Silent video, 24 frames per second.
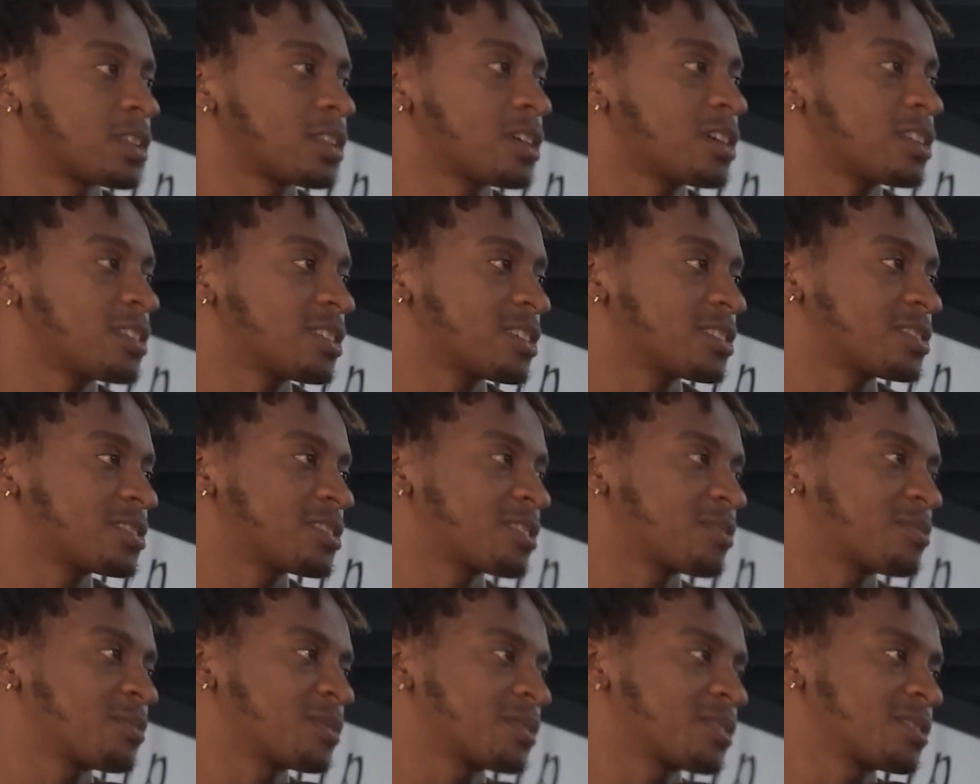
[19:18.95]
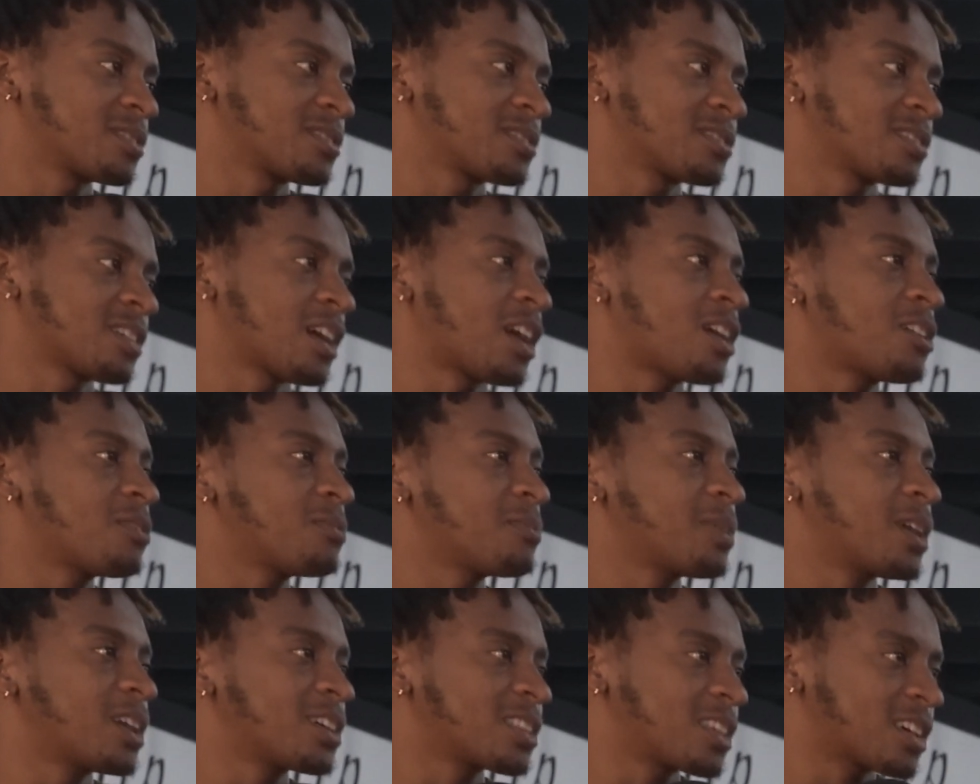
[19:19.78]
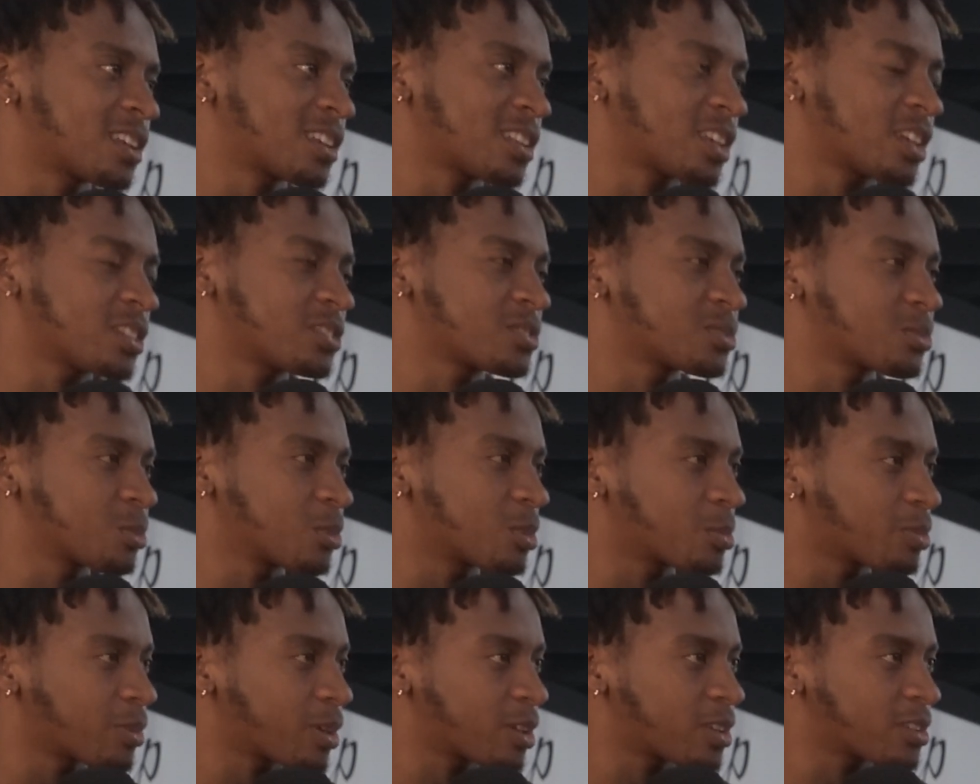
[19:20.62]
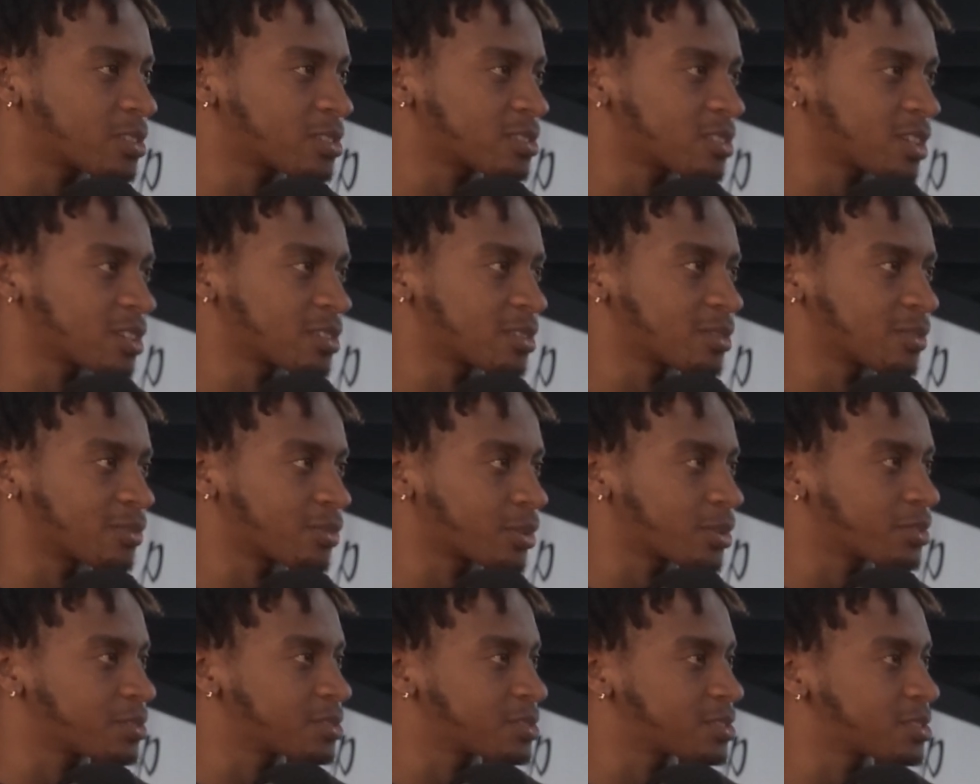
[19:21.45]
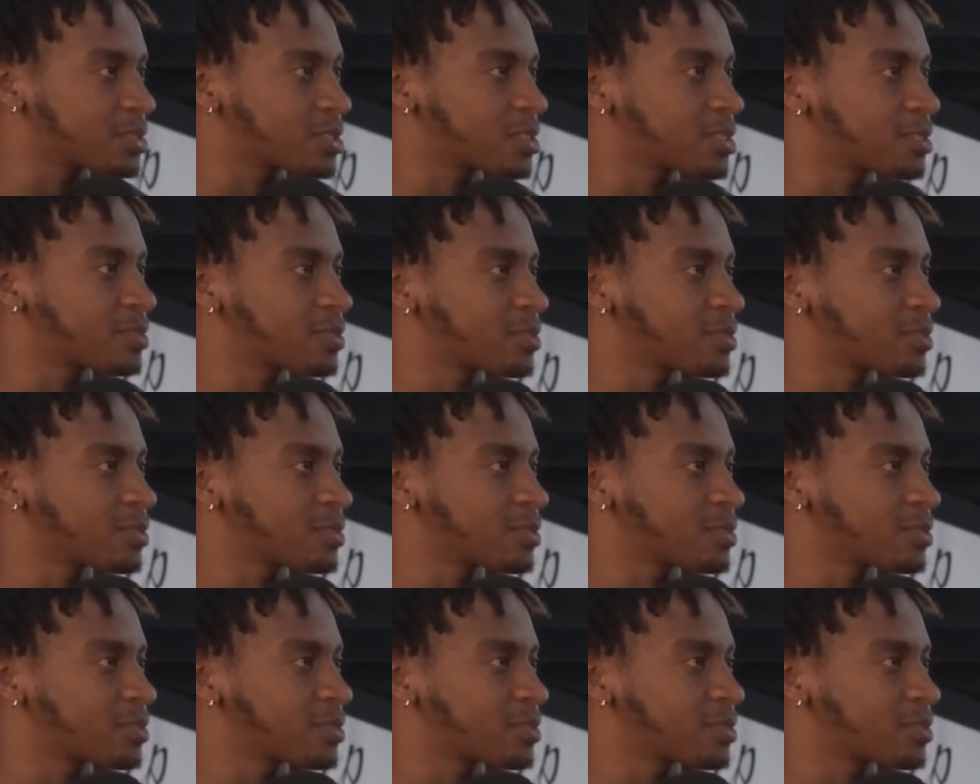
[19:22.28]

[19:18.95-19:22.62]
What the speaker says: A lot of that stuff is good. I don't buy a lot of like store products, like the frozen stuff.